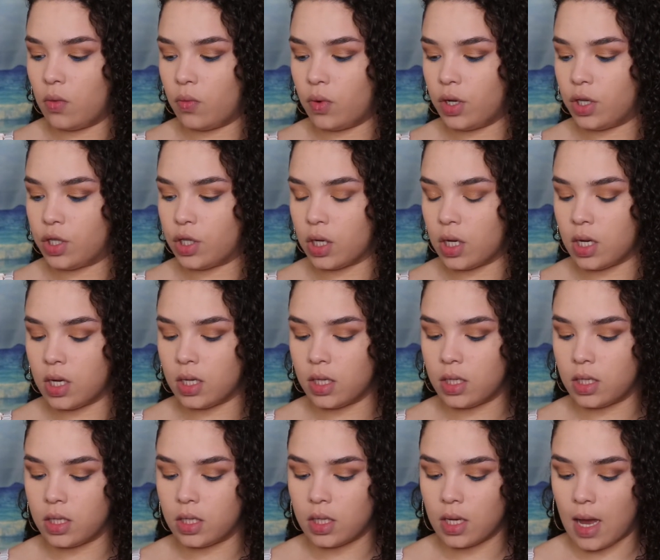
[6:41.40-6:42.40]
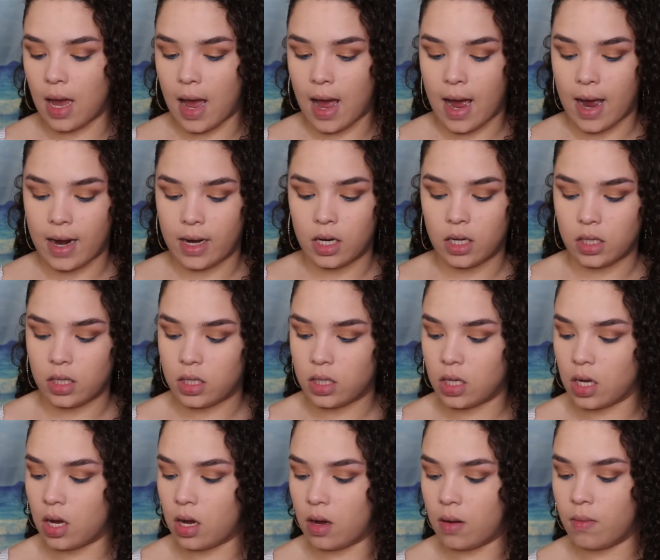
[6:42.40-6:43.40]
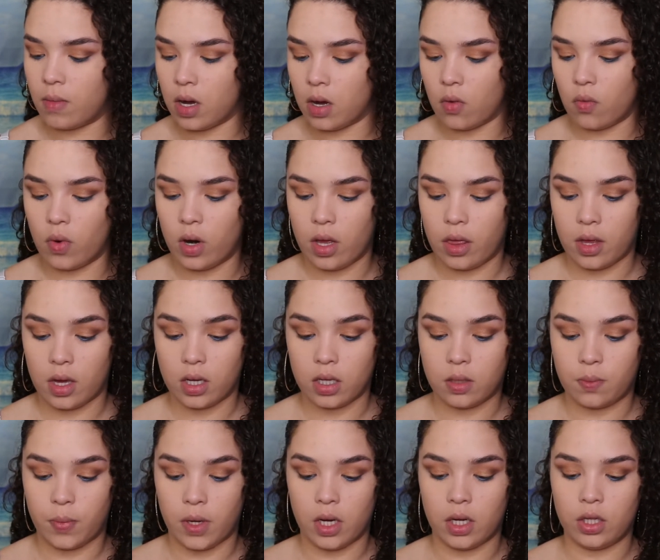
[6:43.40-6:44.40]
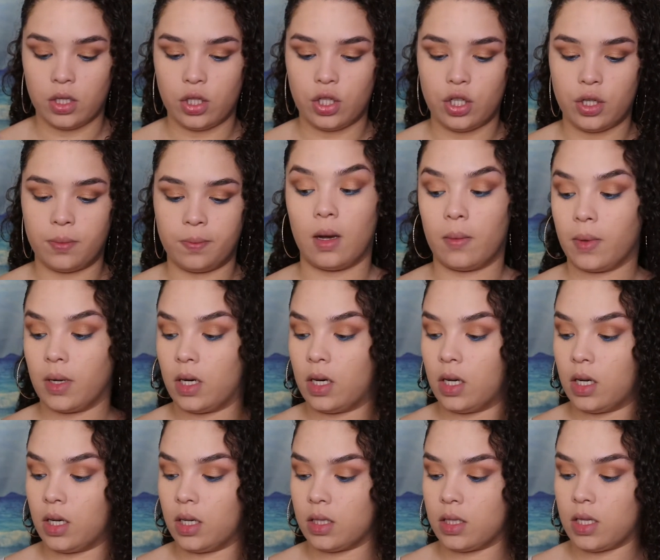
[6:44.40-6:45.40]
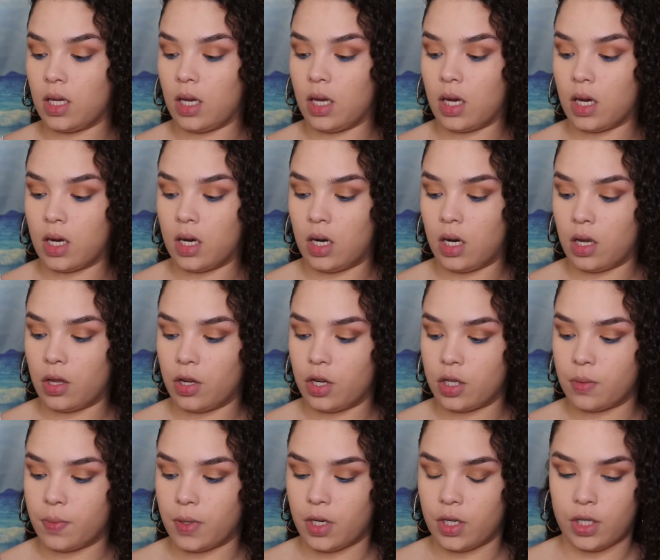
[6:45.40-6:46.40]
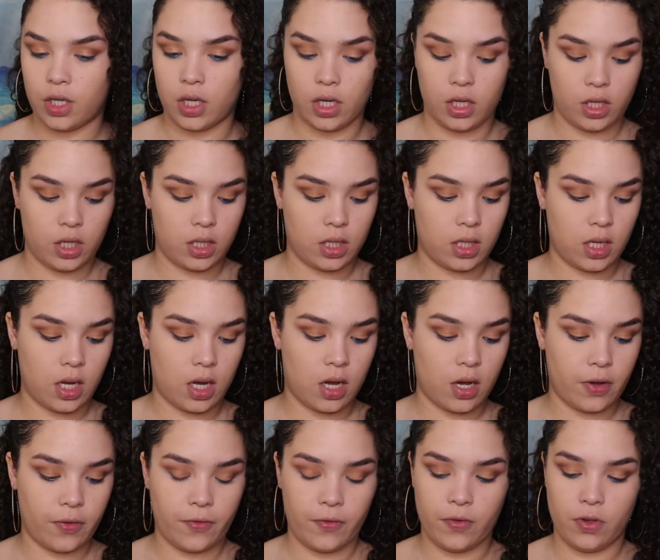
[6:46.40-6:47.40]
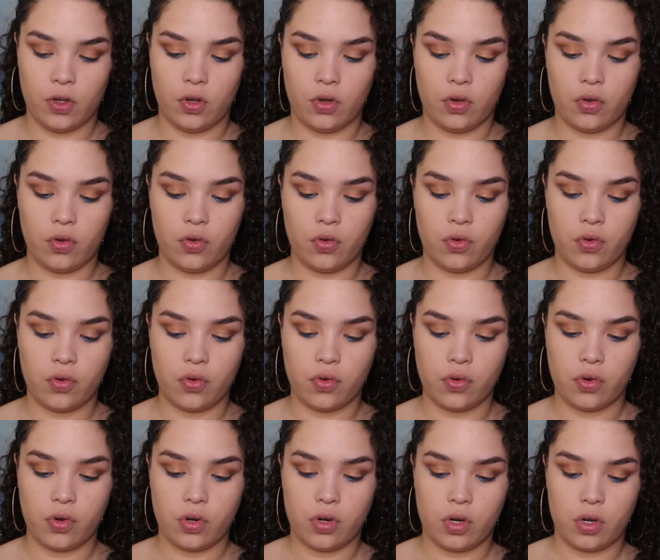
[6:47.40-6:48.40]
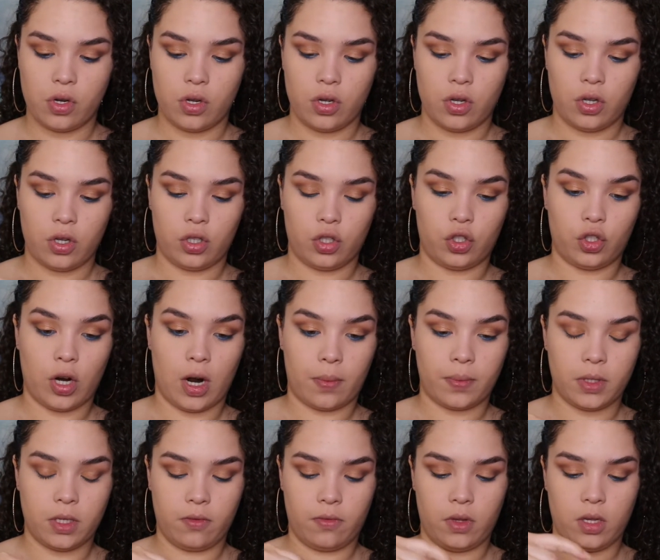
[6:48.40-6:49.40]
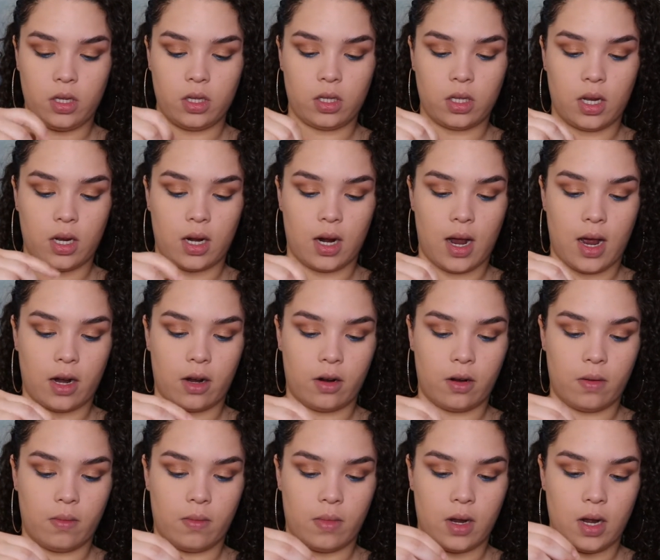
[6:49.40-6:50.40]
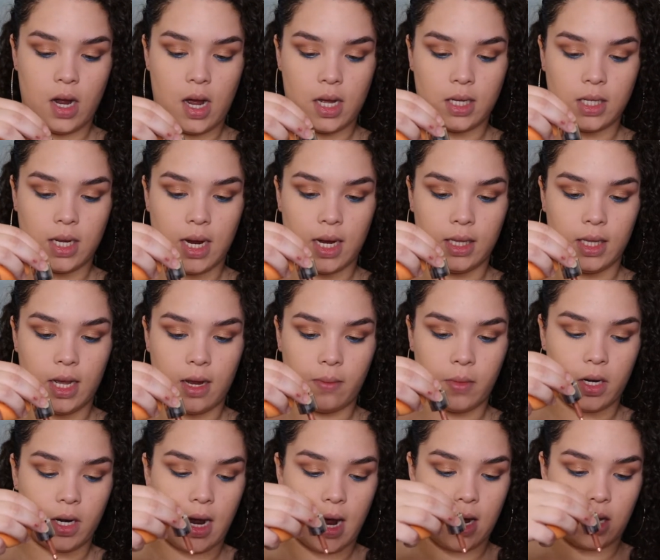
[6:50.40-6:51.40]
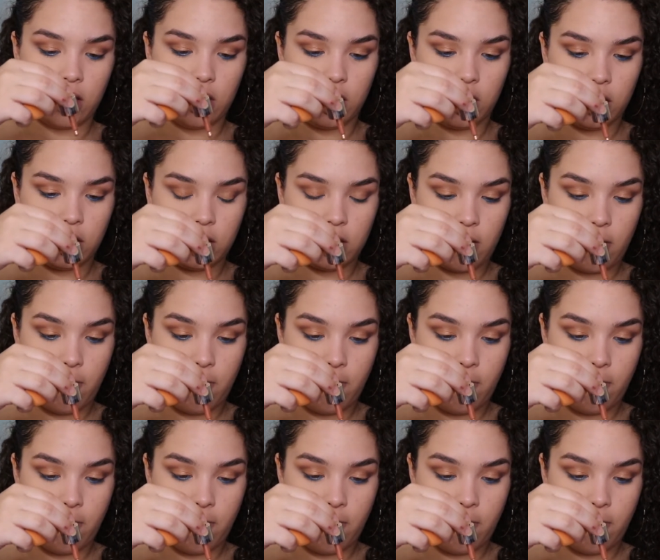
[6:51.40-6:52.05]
we just add some with a sponge. I'm gonna take another sponge and just take a few drops of this and add them as highlight. I'm gonna add this